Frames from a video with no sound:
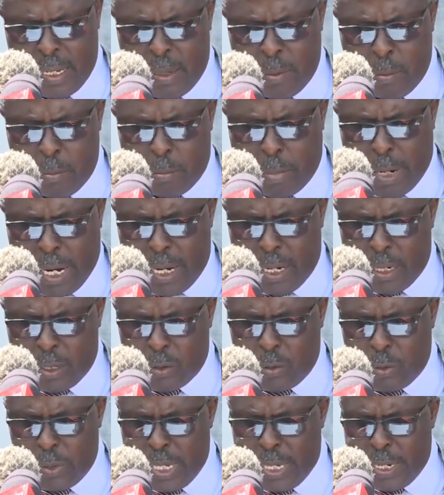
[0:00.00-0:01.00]
back to
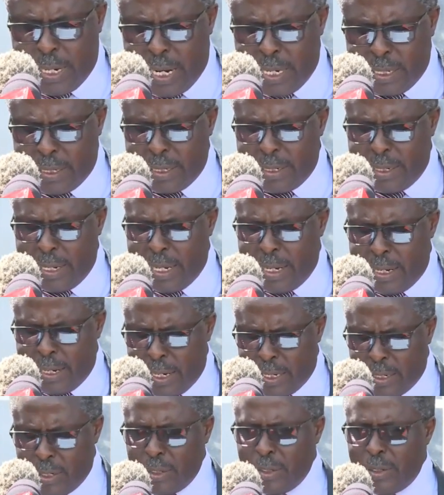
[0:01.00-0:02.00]
the right
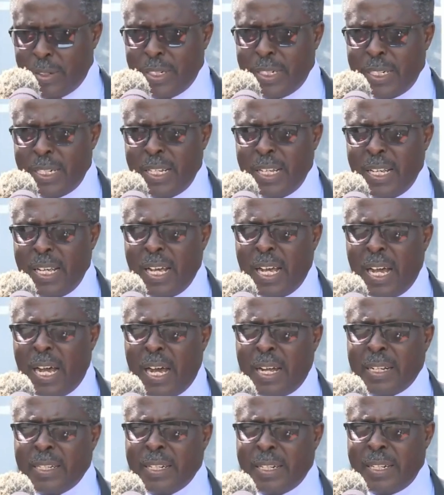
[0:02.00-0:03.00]
direction
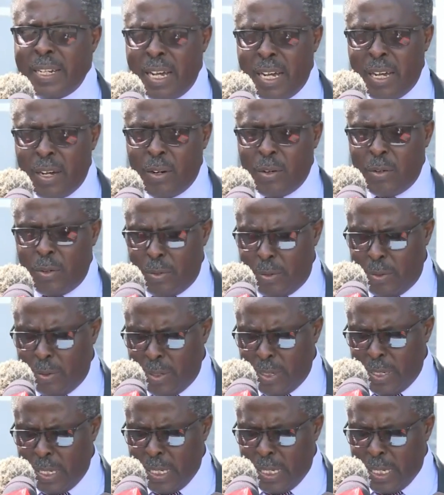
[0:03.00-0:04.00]
and now
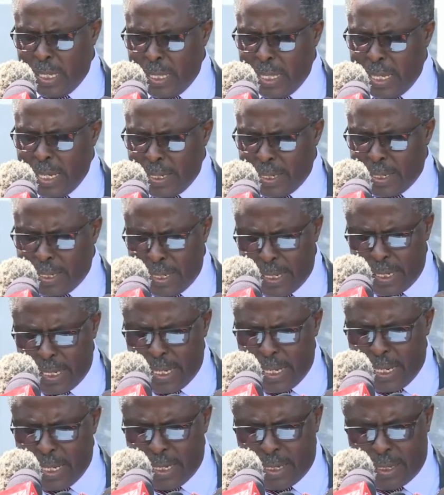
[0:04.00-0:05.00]
the
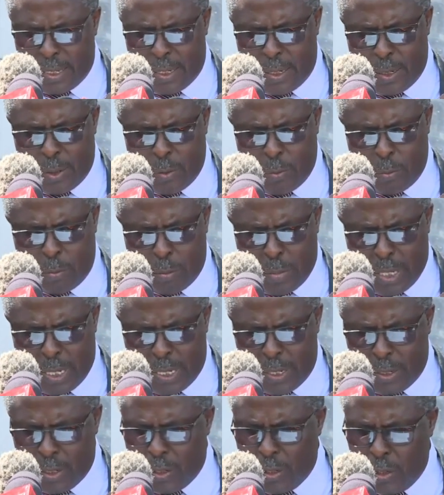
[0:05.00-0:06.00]
CS
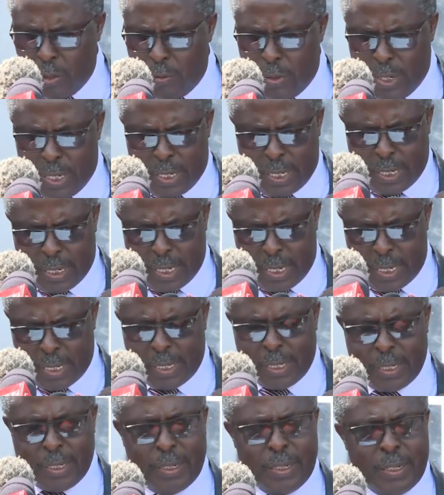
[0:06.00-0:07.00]
Ministry of
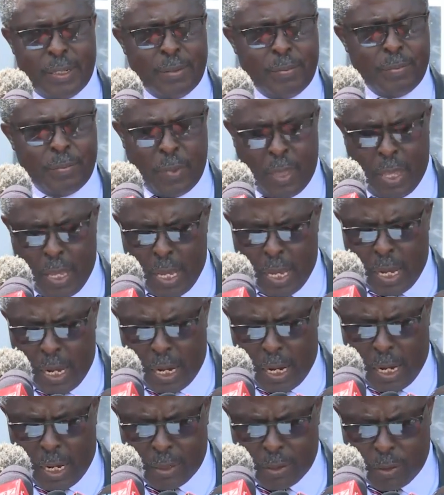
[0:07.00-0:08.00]
Education
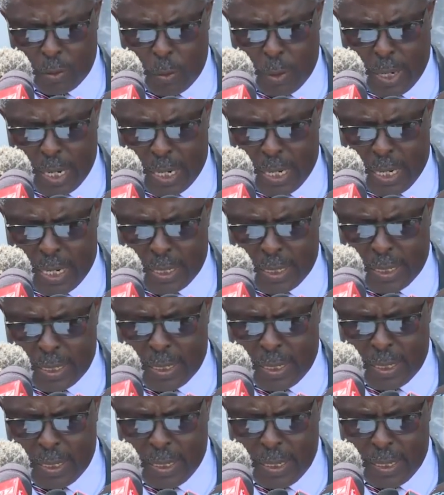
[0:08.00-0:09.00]
as well as
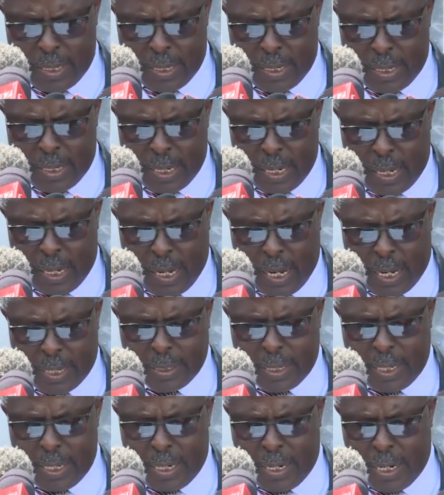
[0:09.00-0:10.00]
as
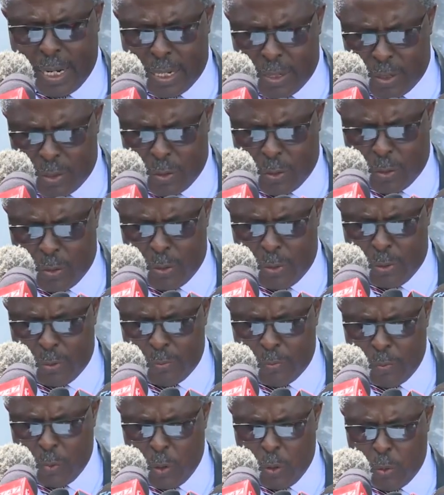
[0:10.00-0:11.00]
a council
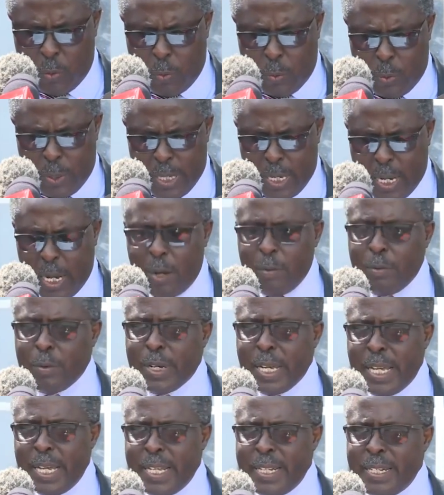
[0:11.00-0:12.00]
we have
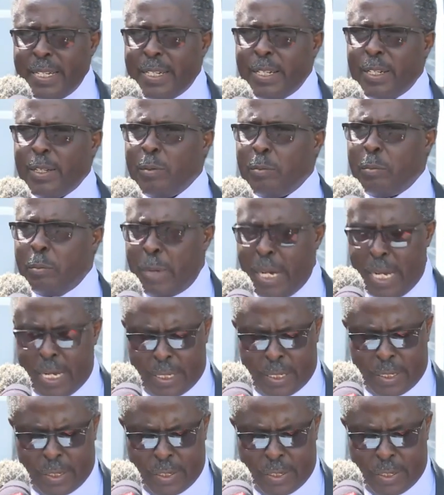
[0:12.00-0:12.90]
gained much.